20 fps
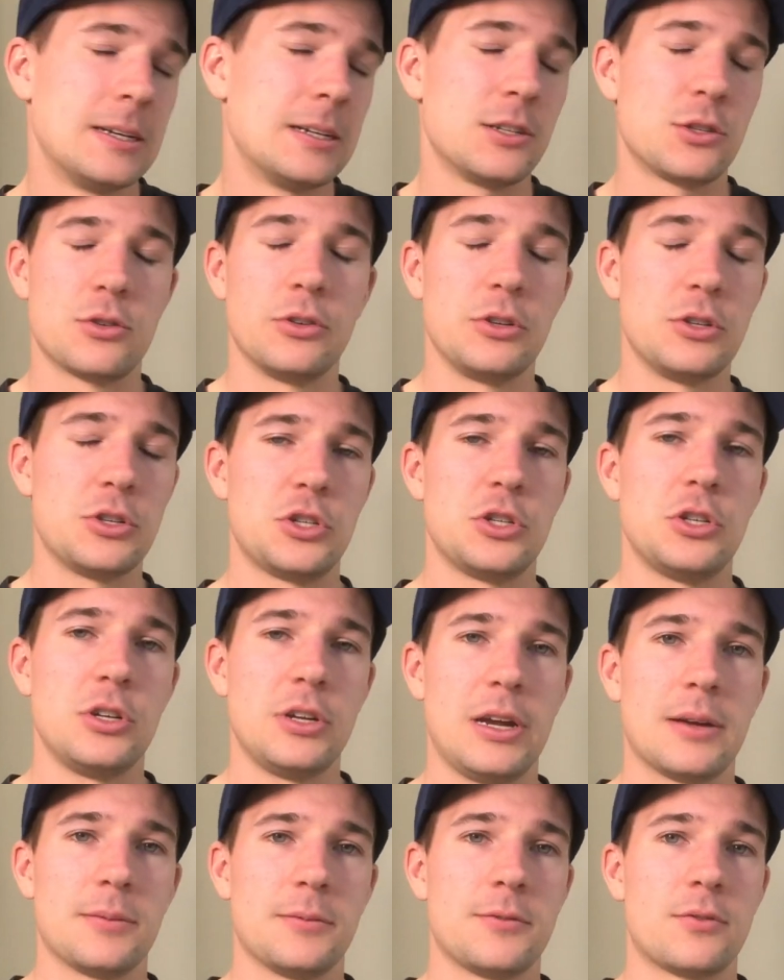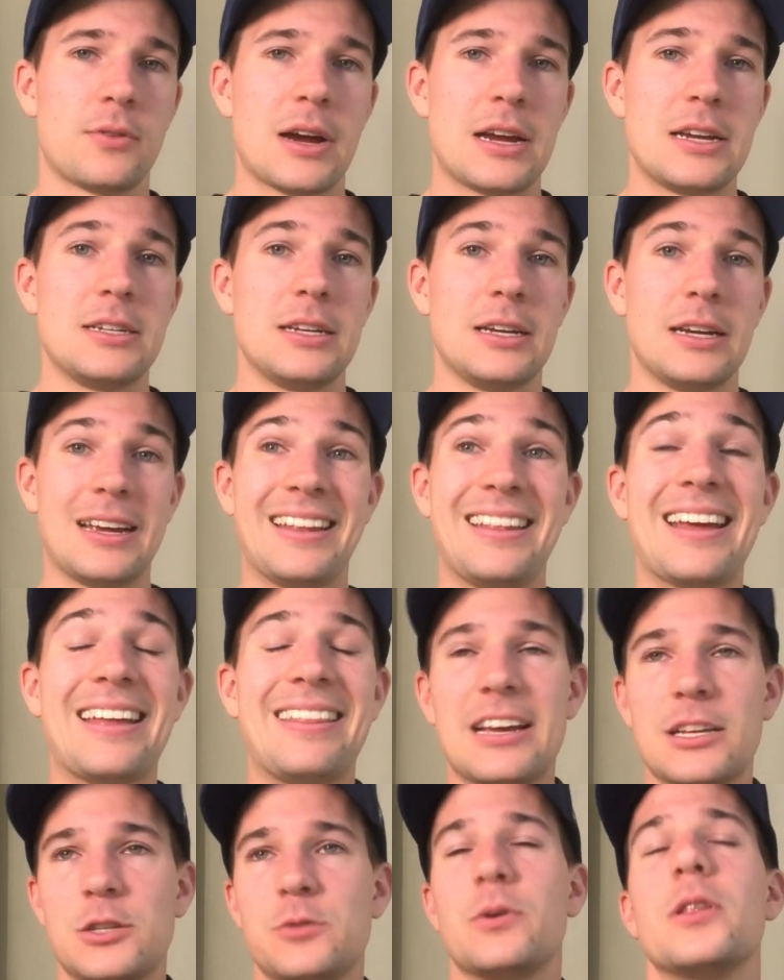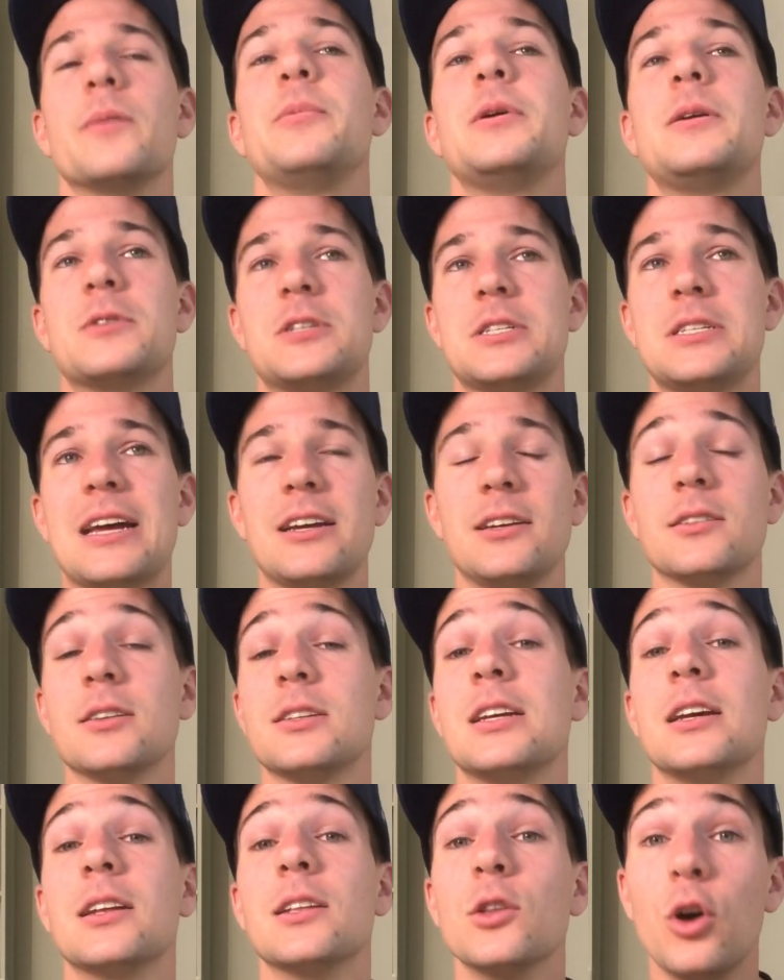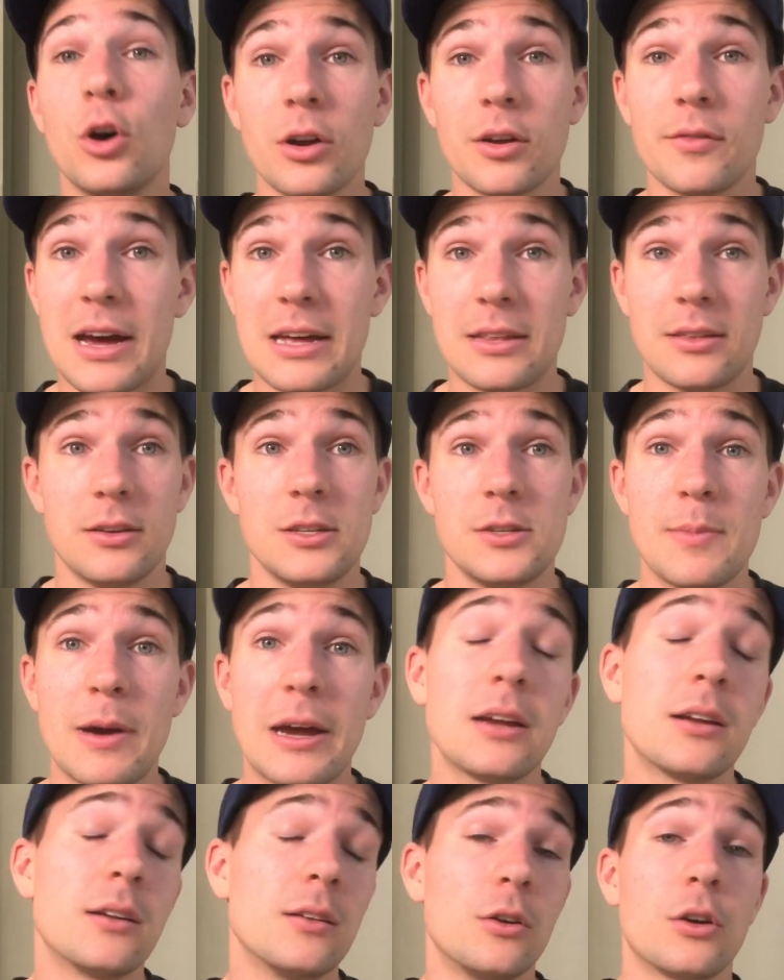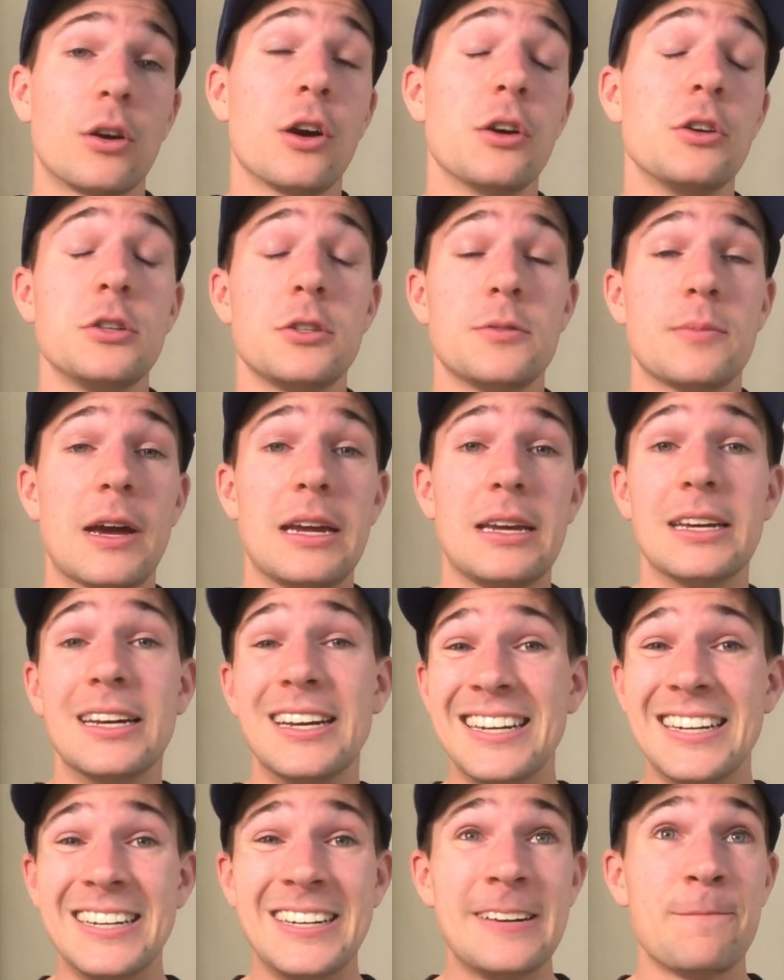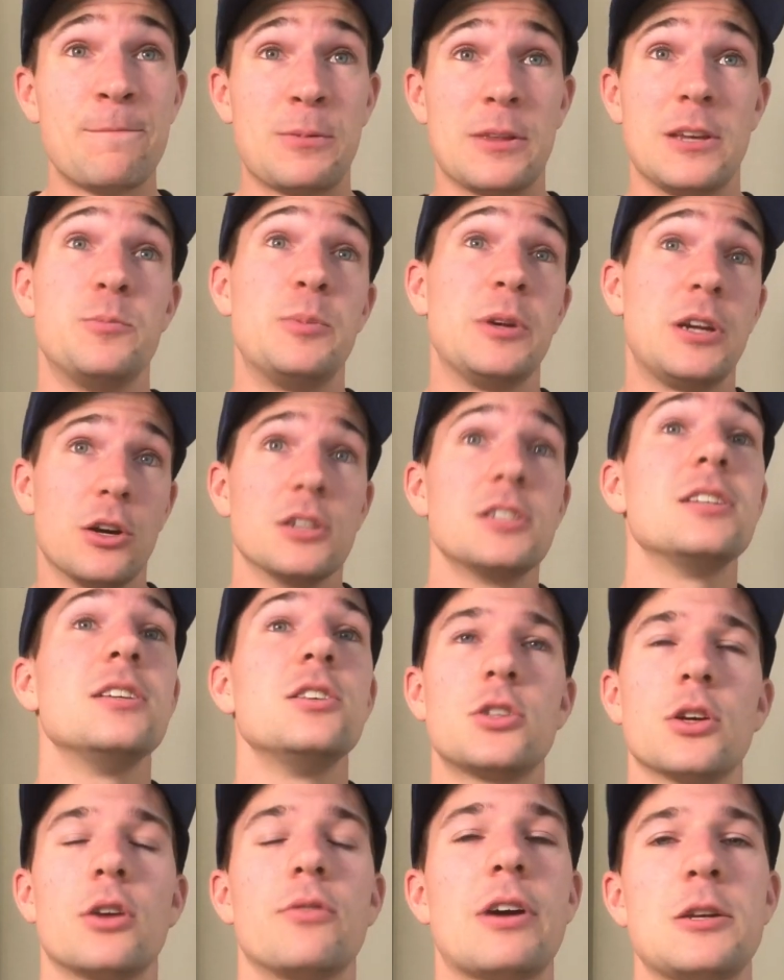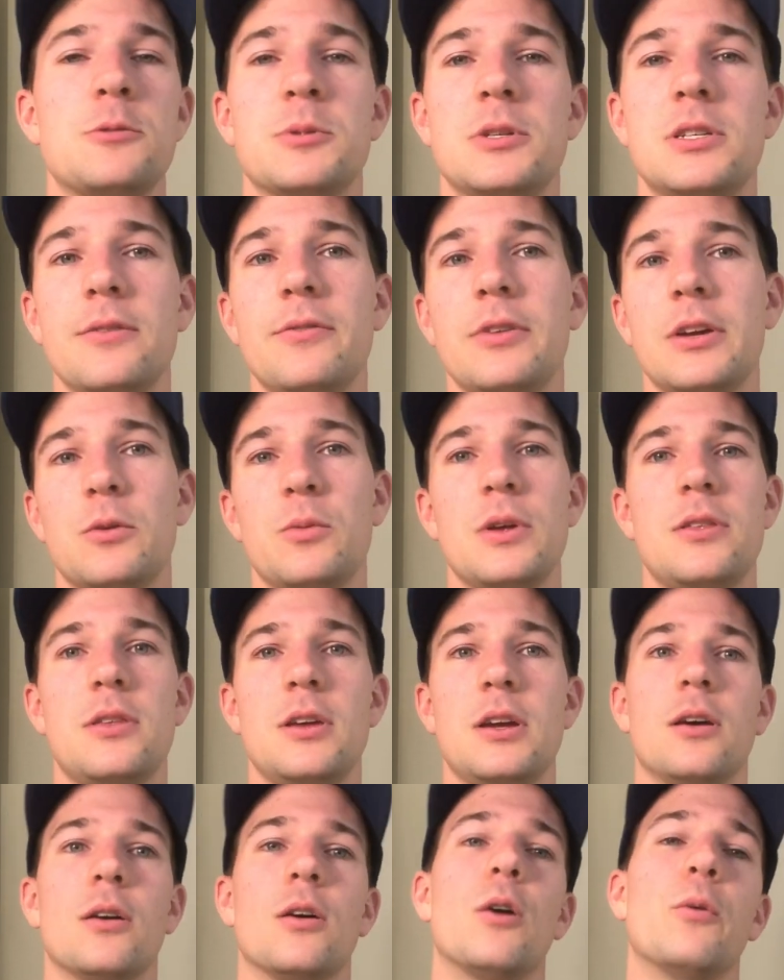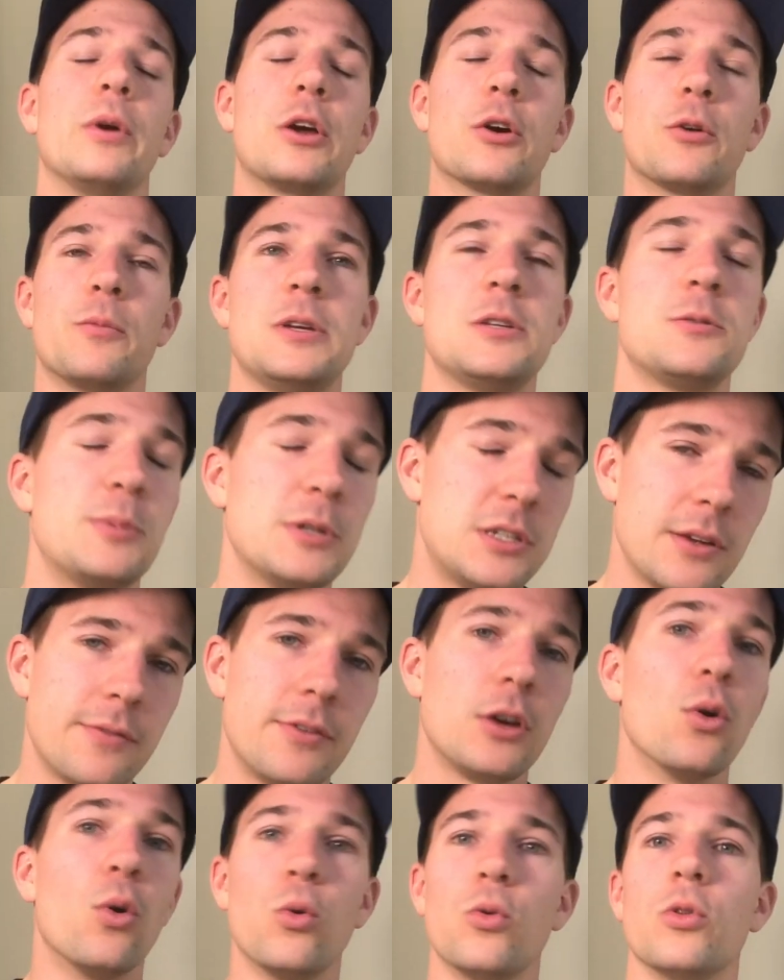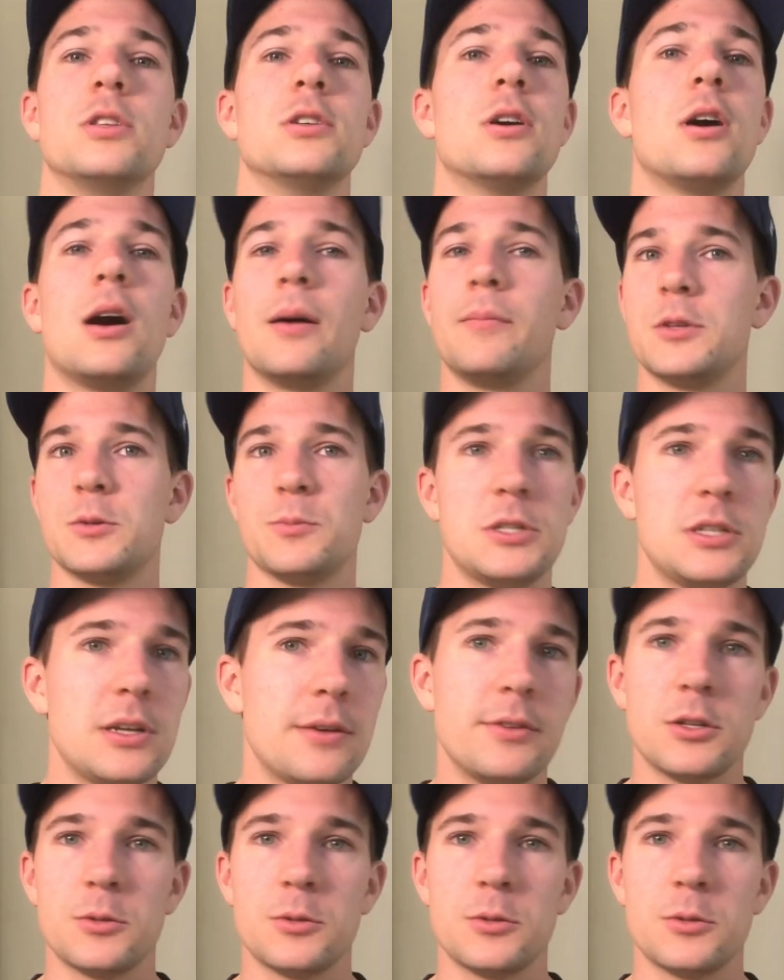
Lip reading: It's really just tuning up for racing. And that's one of the big mistakes I see a lot of athletes make and a lot of coaches make, is because it is so race specific, we think, oh, we gotta be specific all the time, specific,